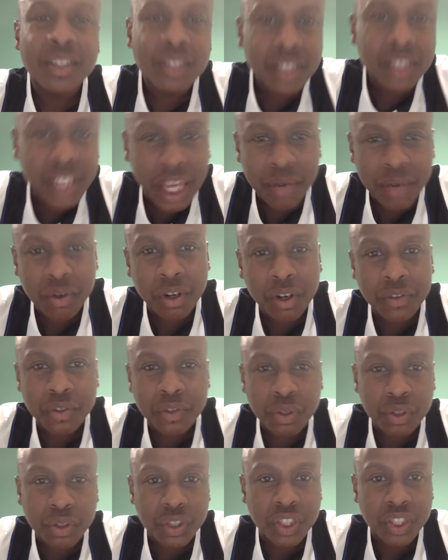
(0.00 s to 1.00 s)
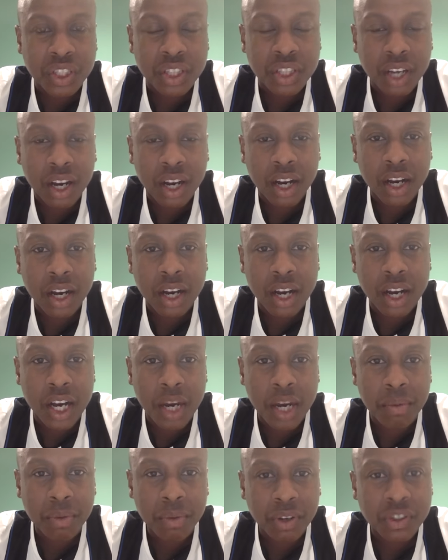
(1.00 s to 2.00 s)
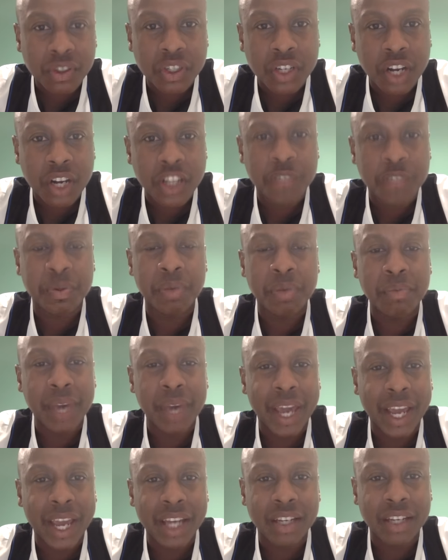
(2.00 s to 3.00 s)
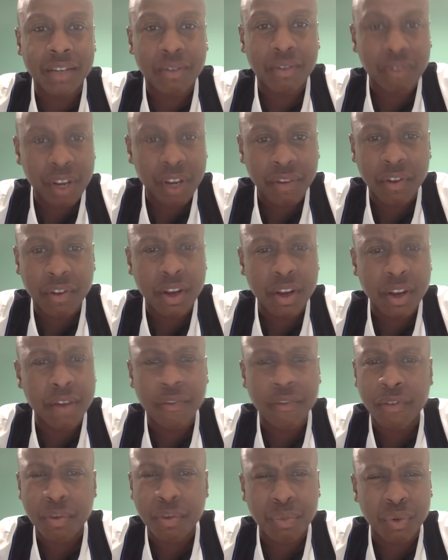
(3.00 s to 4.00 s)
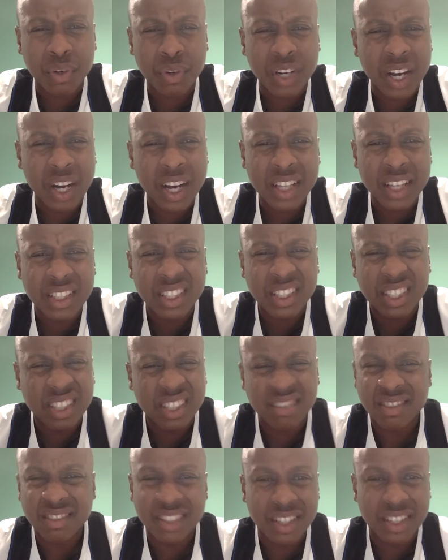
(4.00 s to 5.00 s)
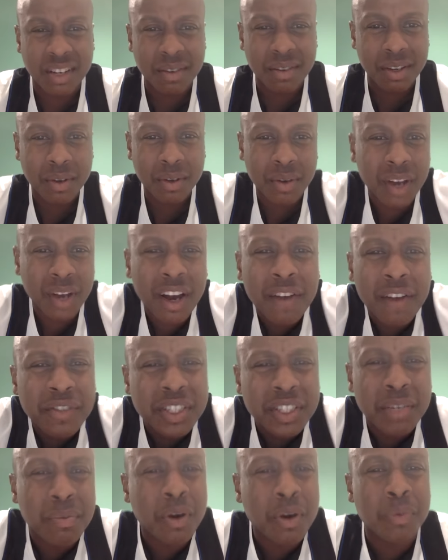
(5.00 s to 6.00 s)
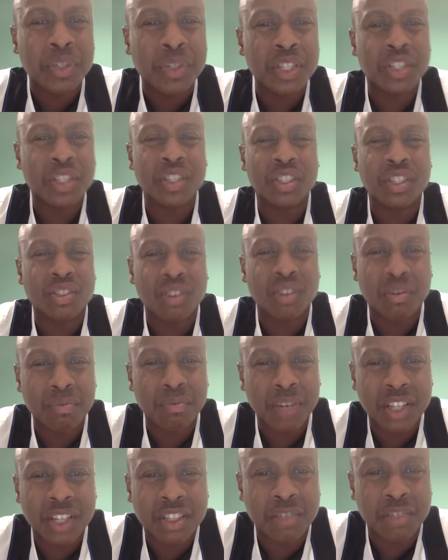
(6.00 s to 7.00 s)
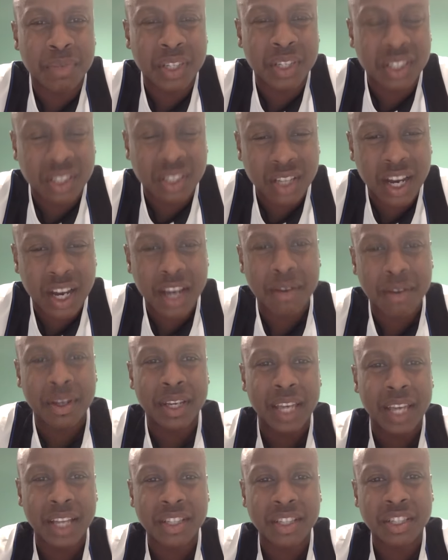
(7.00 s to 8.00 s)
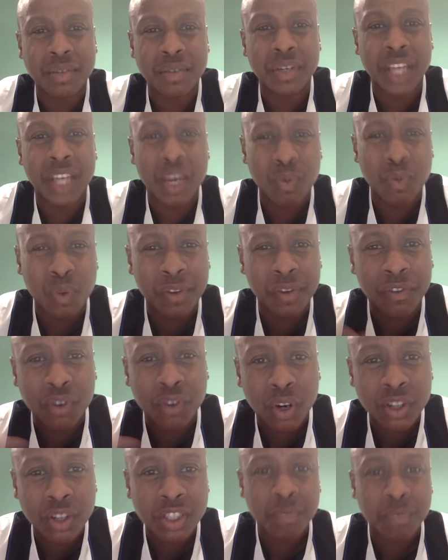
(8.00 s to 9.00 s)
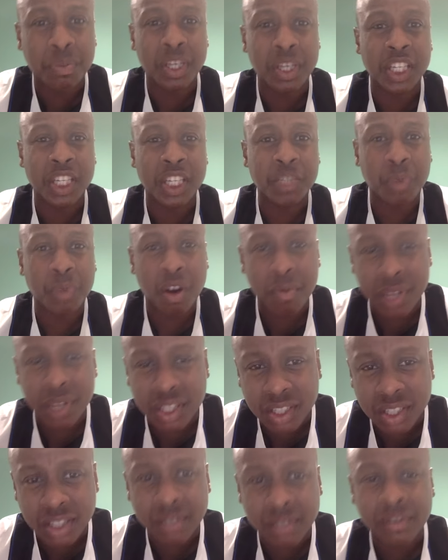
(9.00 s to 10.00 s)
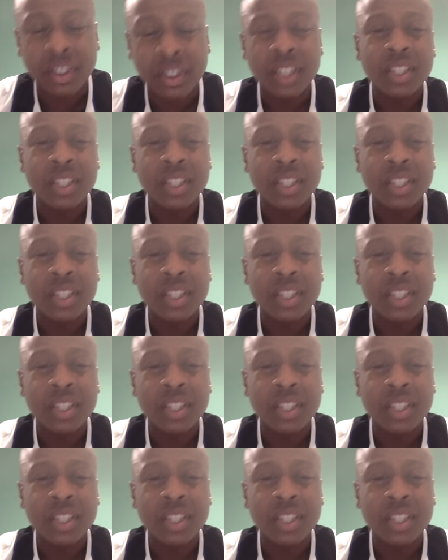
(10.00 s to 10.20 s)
game got off to a good start. Lots of chances being made. Free-flowing football, guys. You know, obviously, the opposition is not much to be desired against. So, again, we've got to be experimentative